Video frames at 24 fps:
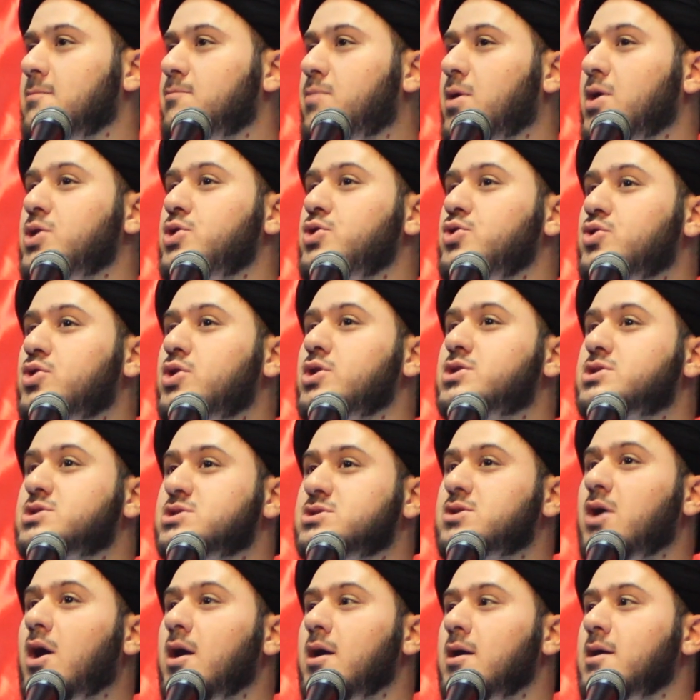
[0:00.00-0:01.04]
But you could
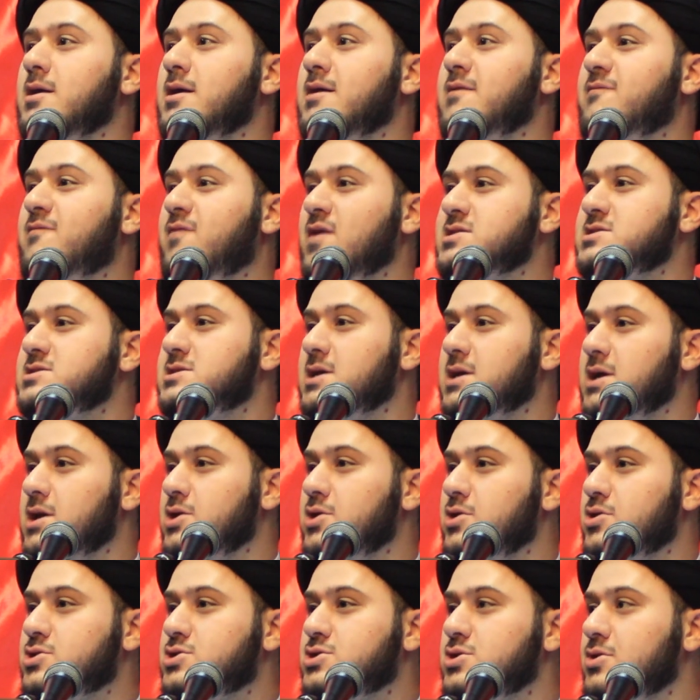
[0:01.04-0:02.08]
start investing in
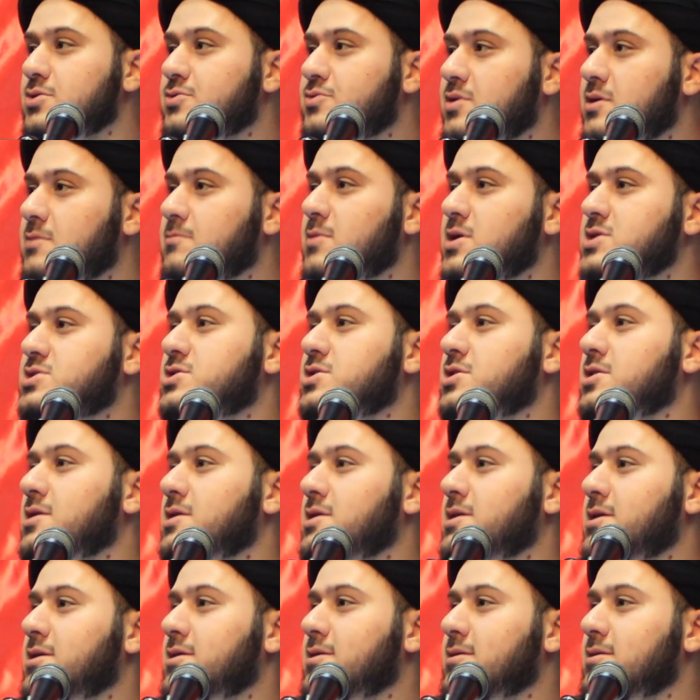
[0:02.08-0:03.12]
your children much
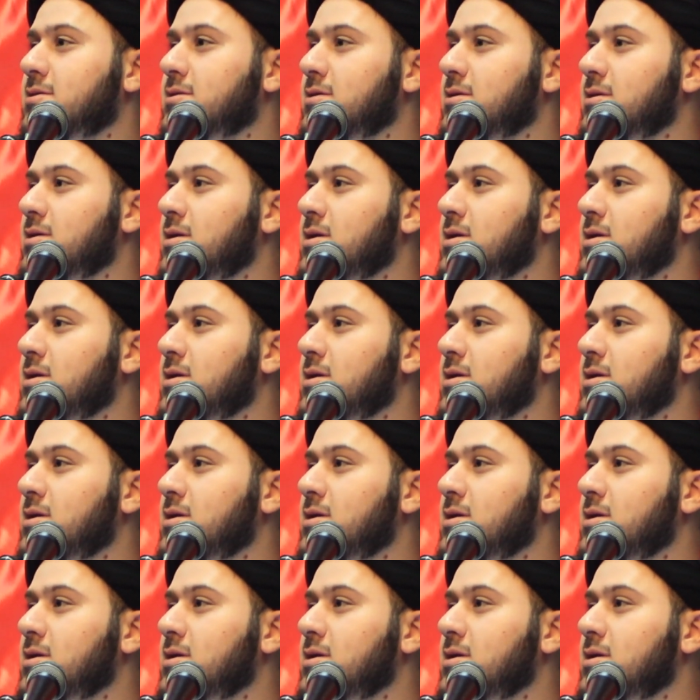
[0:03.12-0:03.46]
earlier.